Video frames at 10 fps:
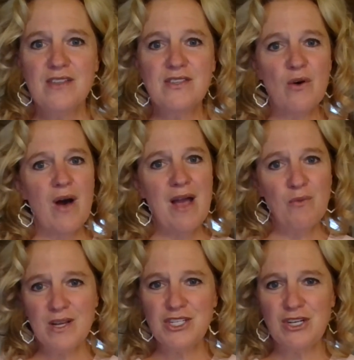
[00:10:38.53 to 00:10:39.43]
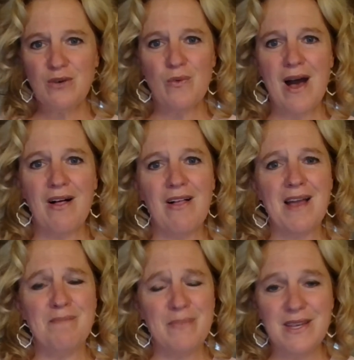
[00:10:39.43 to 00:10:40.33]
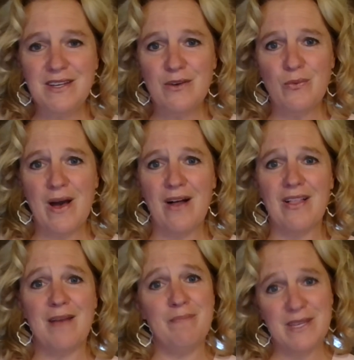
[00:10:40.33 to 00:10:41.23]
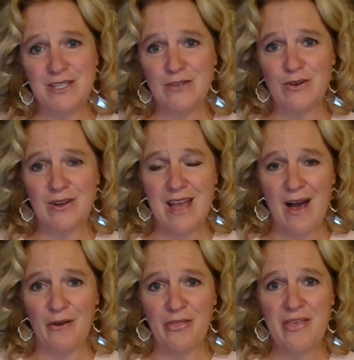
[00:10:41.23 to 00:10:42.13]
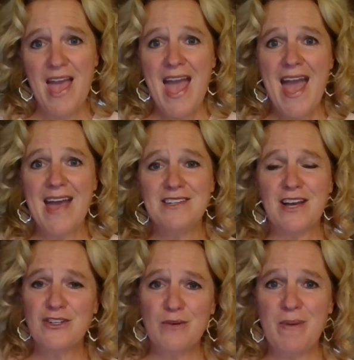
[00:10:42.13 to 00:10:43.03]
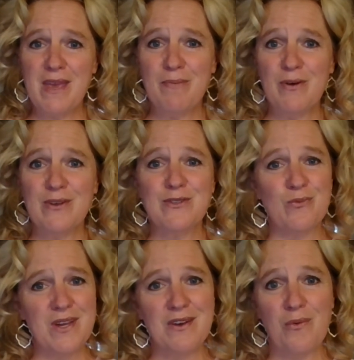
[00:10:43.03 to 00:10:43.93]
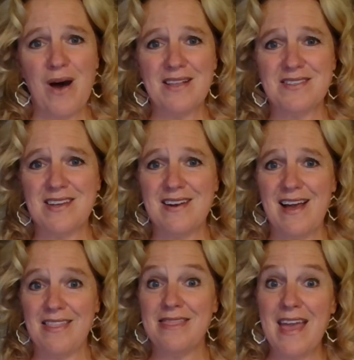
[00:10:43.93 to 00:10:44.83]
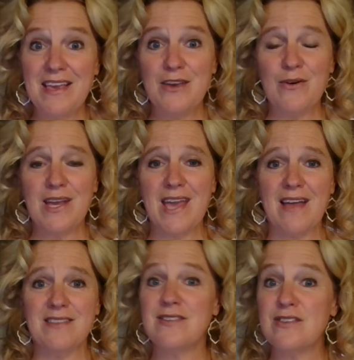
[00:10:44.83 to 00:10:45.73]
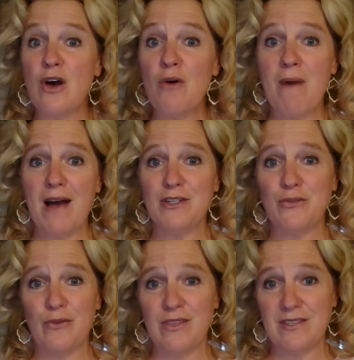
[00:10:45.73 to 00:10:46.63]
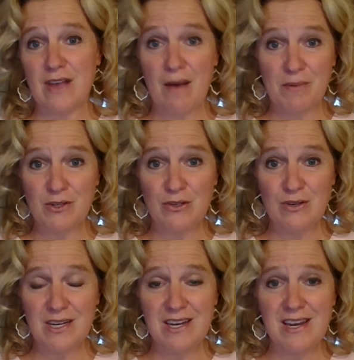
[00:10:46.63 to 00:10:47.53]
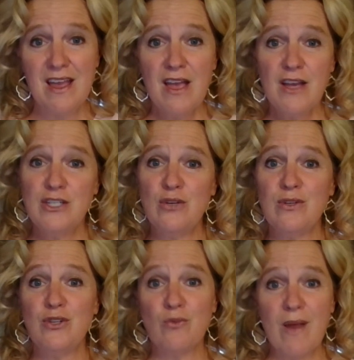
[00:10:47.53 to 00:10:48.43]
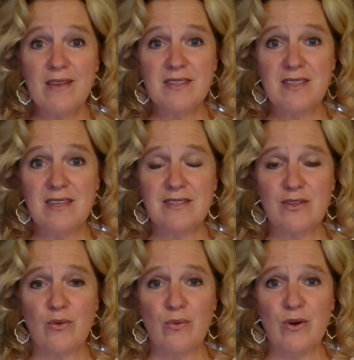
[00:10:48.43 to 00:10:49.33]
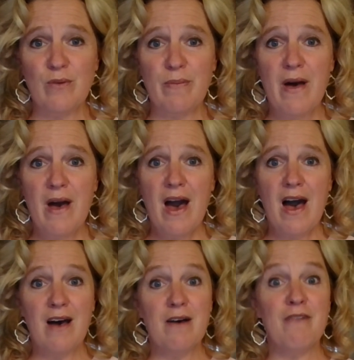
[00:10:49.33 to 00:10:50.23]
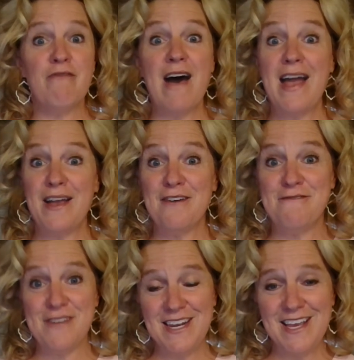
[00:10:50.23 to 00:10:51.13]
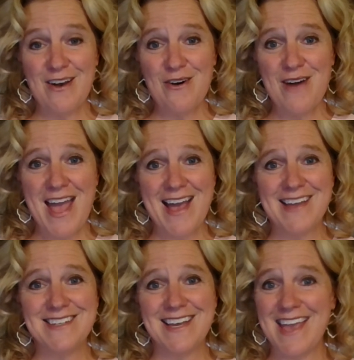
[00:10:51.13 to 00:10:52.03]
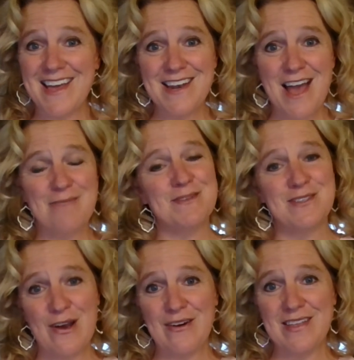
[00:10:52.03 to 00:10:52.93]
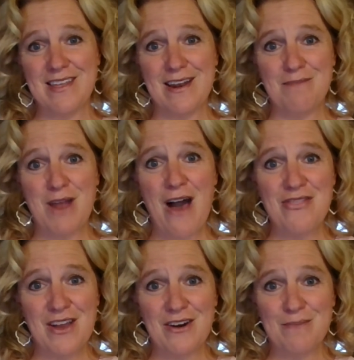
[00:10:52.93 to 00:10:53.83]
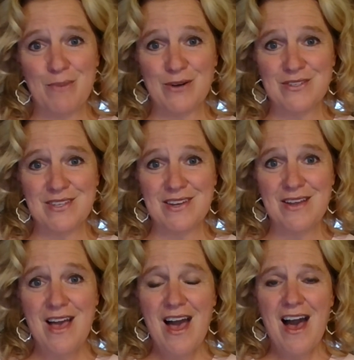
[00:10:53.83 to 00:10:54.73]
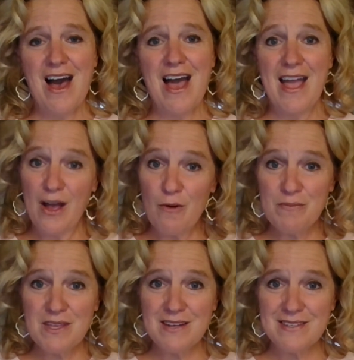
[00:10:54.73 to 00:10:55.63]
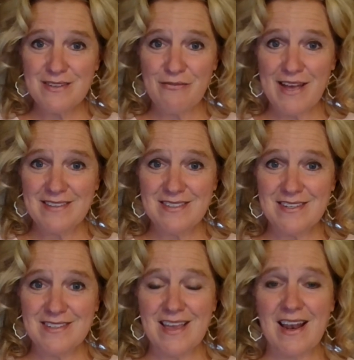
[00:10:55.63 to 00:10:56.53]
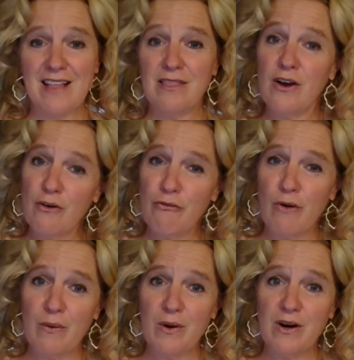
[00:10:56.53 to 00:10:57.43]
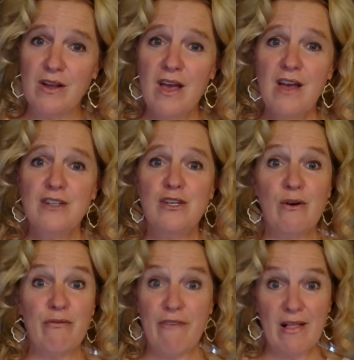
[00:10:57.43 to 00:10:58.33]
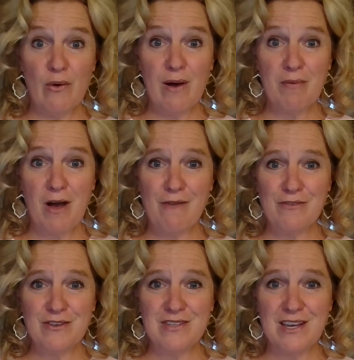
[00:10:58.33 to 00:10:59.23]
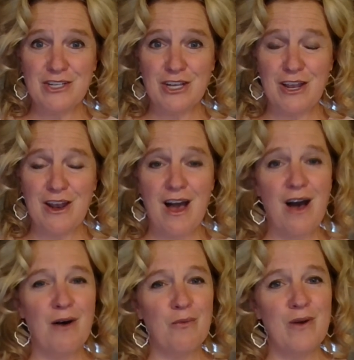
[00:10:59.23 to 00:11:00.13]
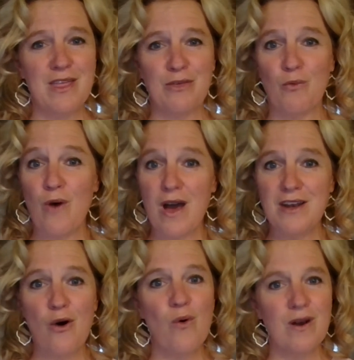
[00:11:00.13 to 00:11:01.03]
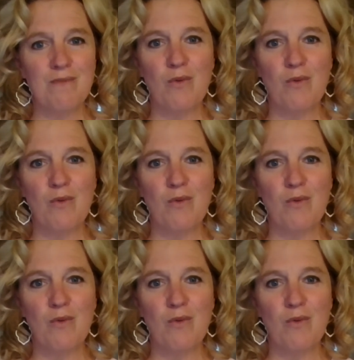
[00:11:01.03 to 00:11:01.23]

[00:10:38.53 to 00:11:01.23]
So I wish you well. I bid you well. I bid you good health. And Dr. Peoples, Rita Watson, I thank you again so much for this opportunity to address this group via video. And again, I'm sorry that I'm not there in person. I hope that it suffices, and I look forward to a follow-up conversation with one or